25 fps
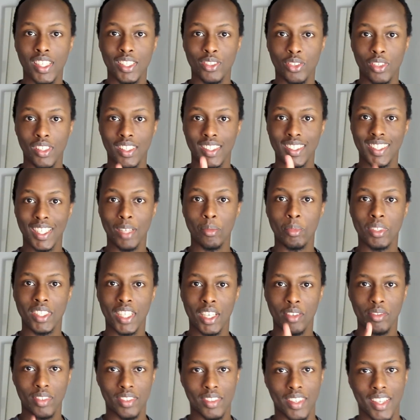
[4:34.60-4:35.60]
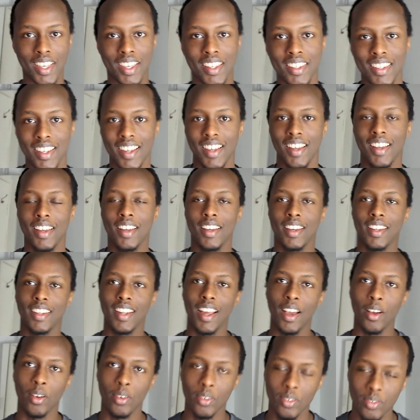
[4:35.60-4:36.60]
Israel shall be saved, okay?
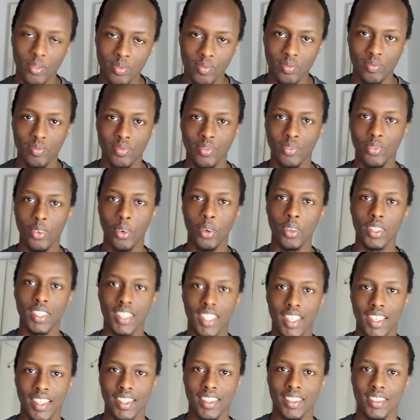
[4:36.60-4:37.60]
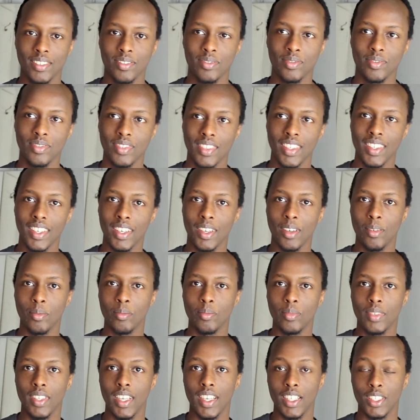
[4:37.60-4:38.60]
Now, where was
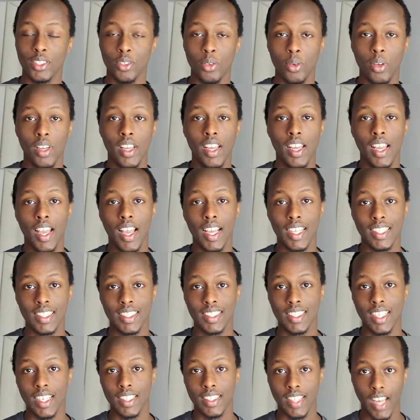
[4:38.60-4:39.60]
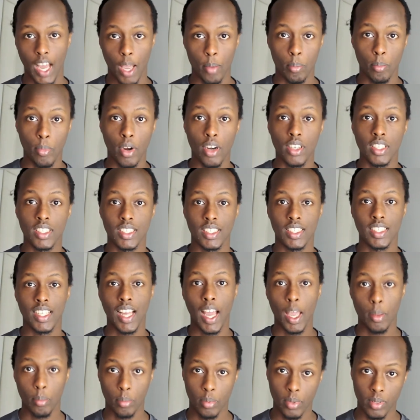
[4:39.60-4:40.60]
I? So it's a type. Marriage is a
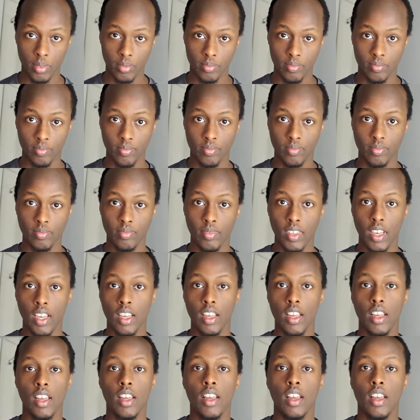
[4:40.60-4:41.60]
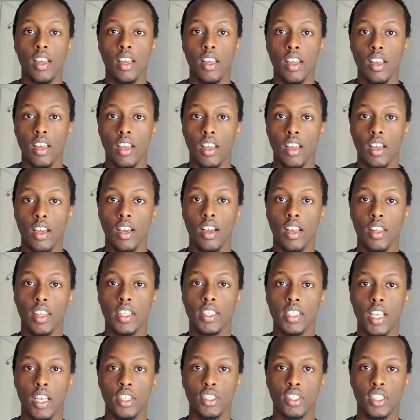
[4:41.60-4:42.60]
type. The
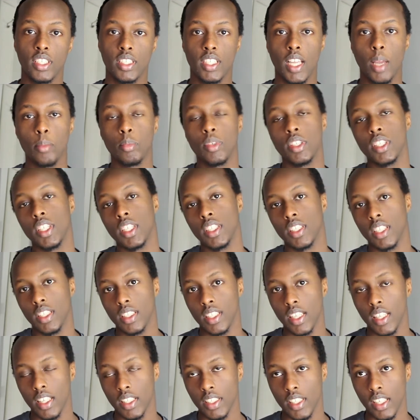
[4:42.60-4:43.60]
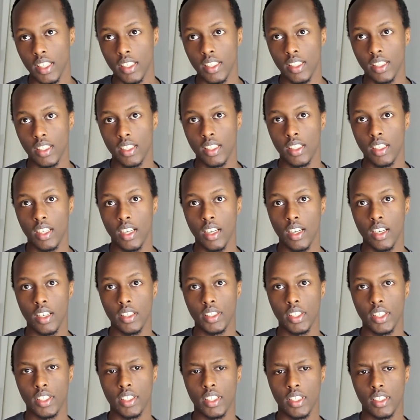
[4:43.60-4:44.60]
Sadducees came to Jesus and said,
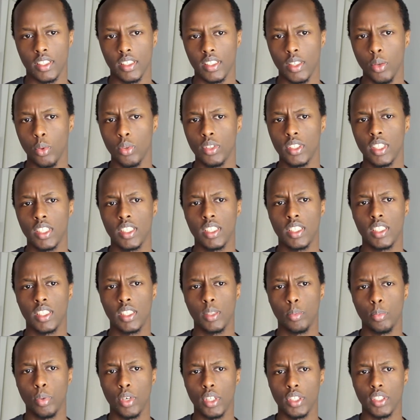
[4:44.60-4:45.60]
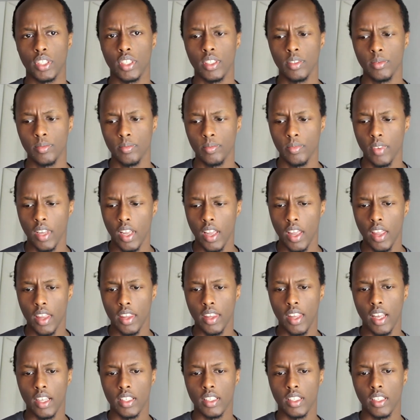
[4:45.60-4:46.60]
Jesus, there was this person
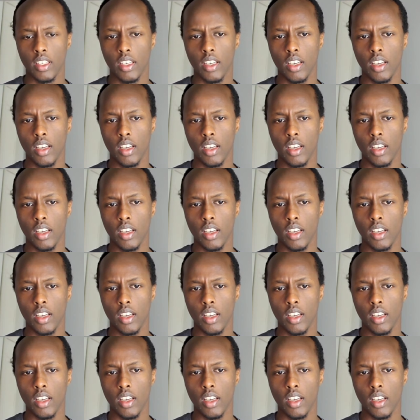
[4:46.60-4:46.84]
that